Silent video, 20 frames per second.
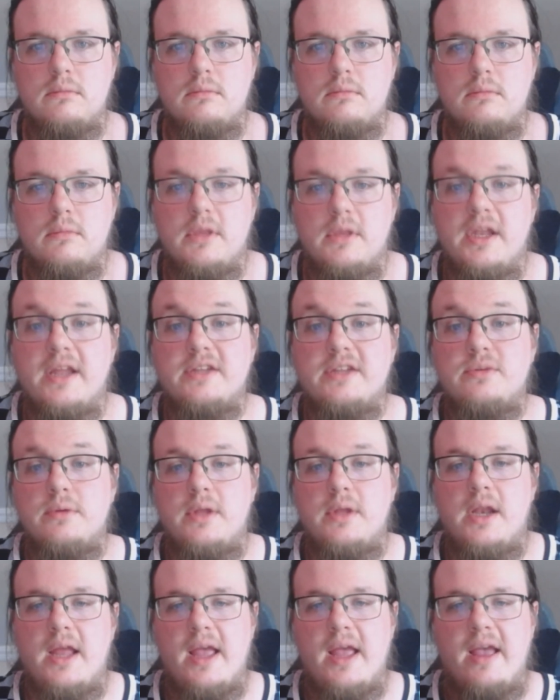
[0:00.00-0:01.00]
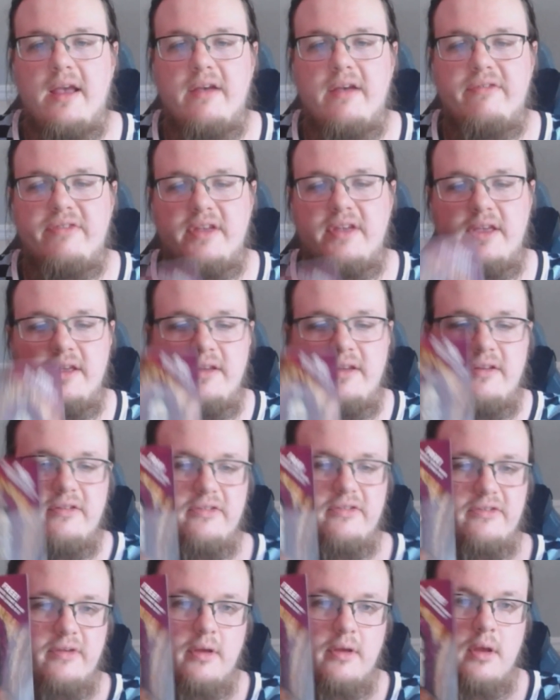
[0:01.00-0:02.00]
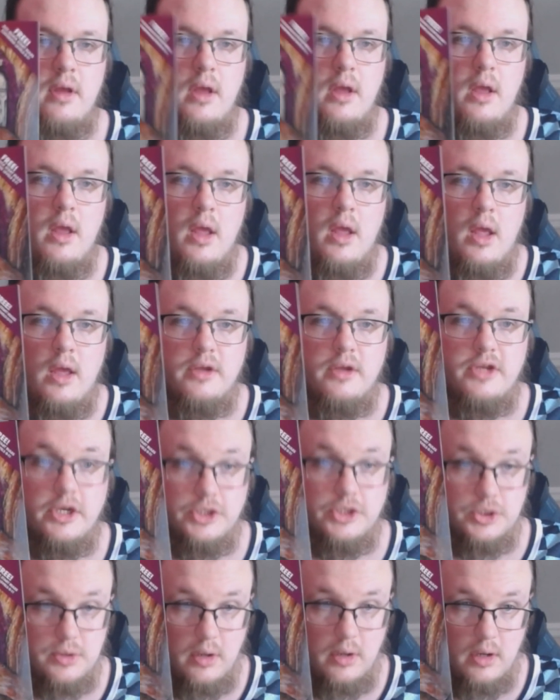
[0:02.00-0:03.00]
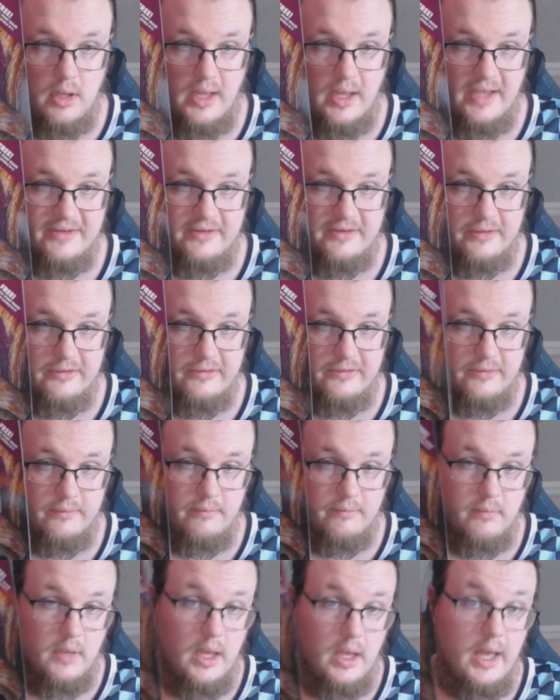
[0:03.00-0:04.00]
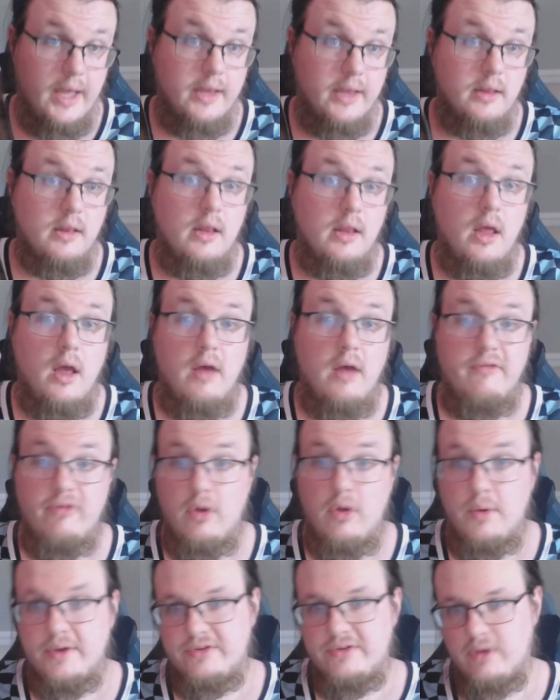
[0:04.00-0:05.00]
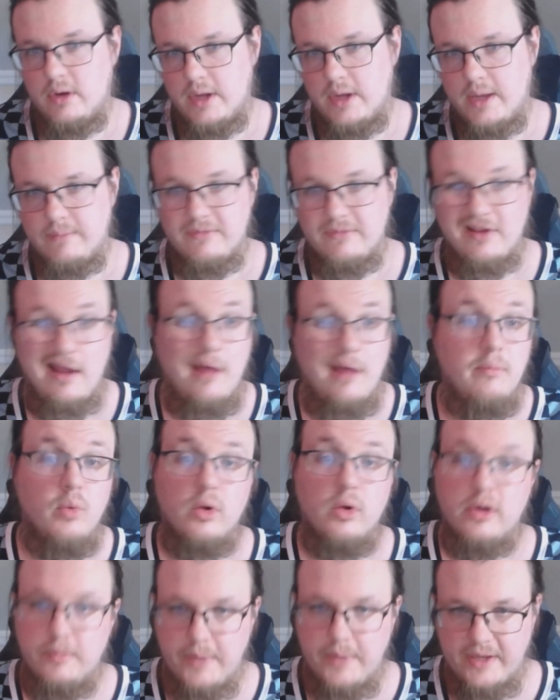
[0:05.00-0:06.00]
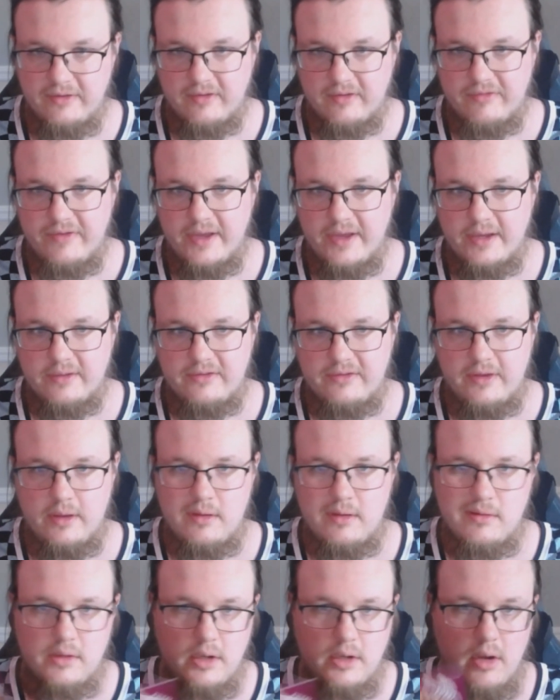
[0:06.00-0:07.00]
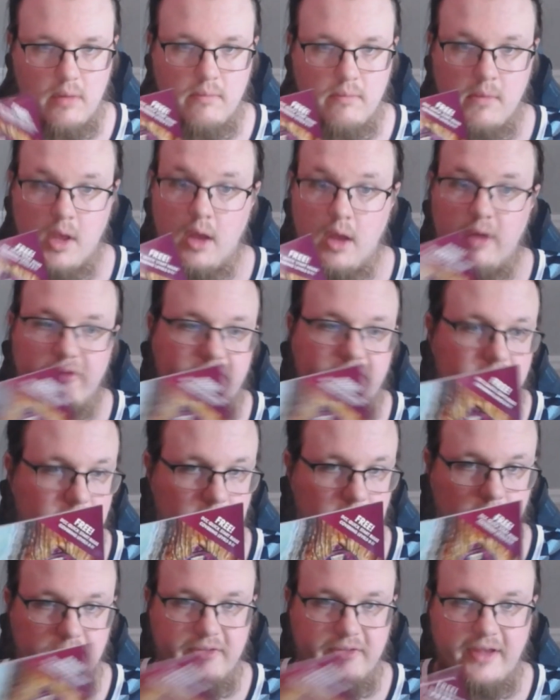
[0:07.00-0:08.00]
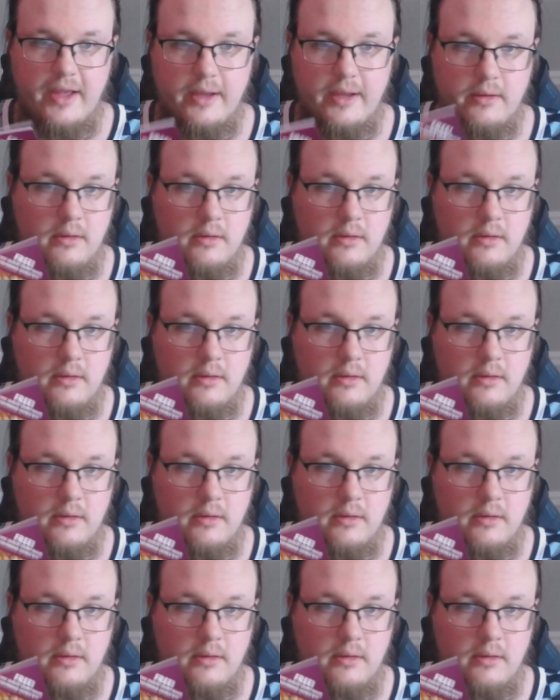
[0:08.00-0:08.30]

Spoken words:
The next one that I have is Dungeon Crawl Classics. I love OSR games. I'm more into basic fantasy, free rule set.